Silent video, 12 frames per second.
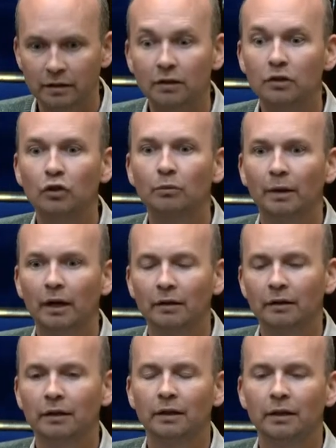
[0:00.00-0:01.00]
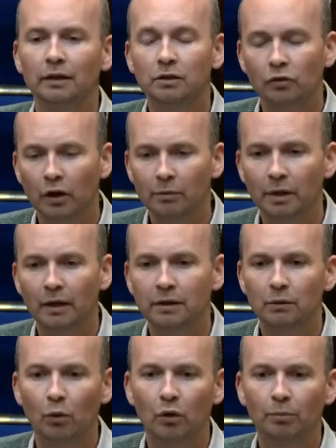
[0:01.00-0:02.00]
the Duma, he described the anti
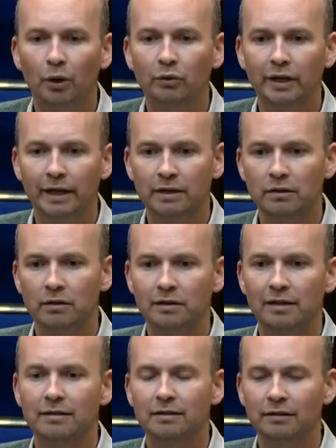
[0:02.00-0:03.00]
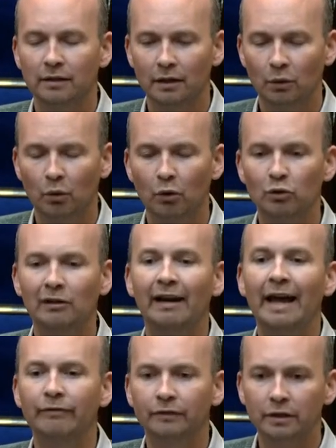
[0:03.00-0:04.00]
war protesters as, quote,
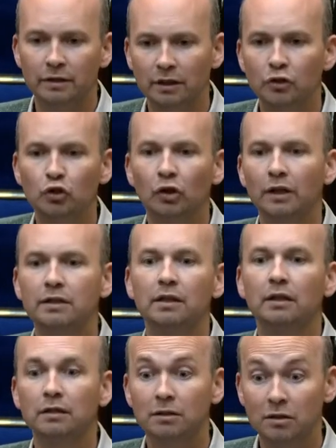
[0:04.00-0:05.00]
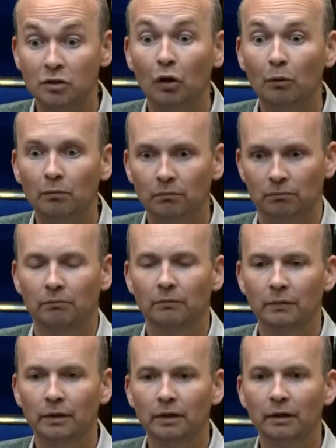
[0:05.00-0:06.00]
leftist and Trotskyist scum.
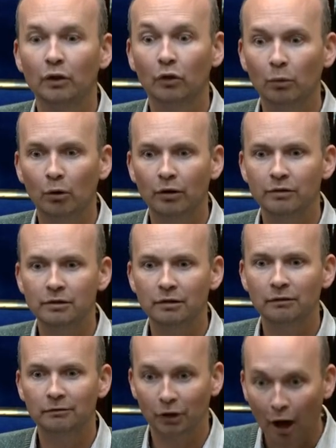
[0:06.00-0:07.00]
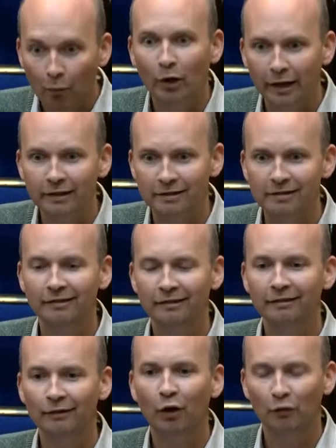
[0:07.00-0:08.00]
In other words, the comrades
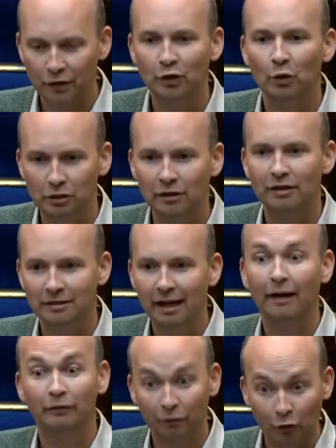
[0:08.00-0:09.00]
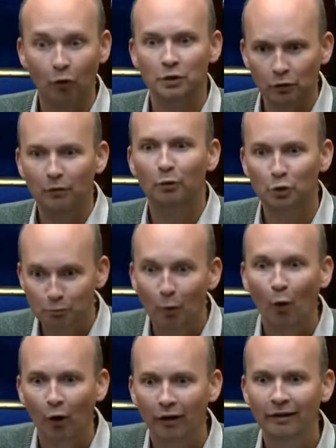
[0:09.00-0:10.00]
of the socialist left. Of course, there are much
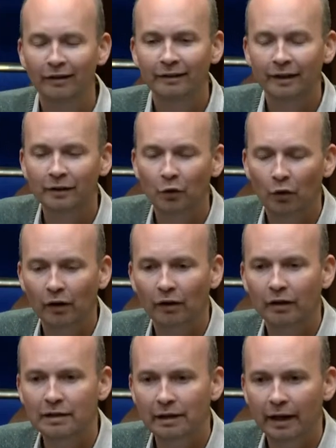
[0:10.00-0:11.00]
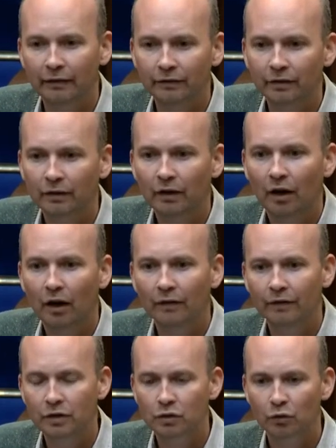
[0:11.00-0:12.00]
more than the organised left on
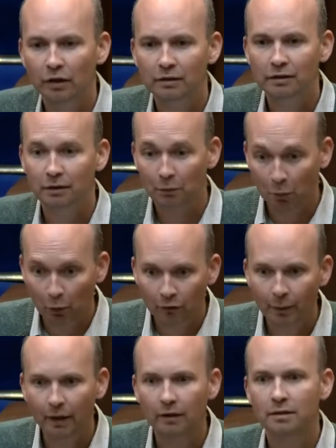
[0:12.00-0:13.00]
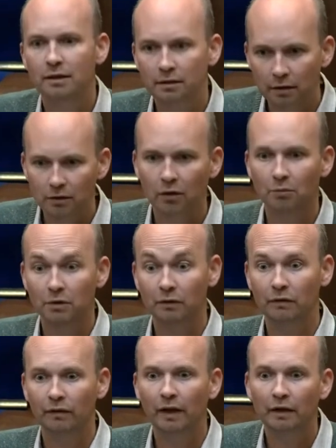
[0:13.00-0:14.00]
the streets. But we've been consistent in terms of
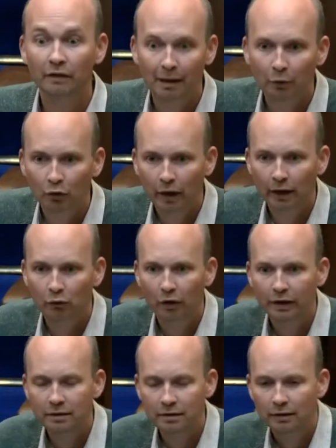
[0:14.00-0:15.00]
defending the democratic rights